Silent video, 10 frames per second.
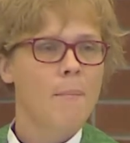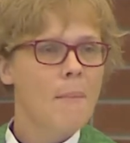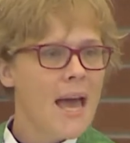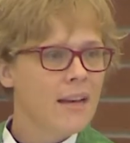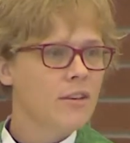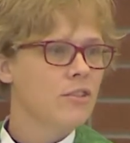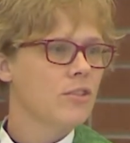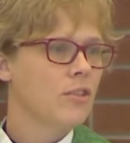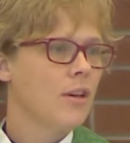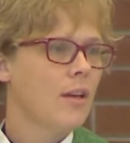manage,
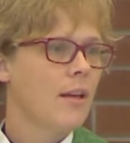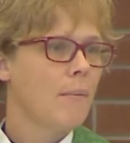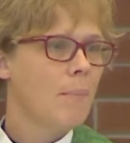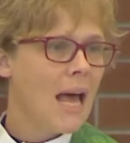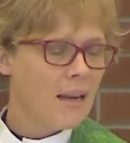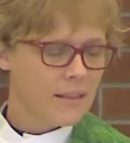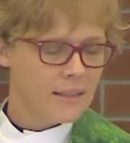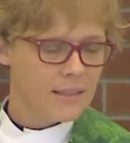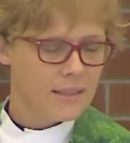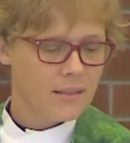balance.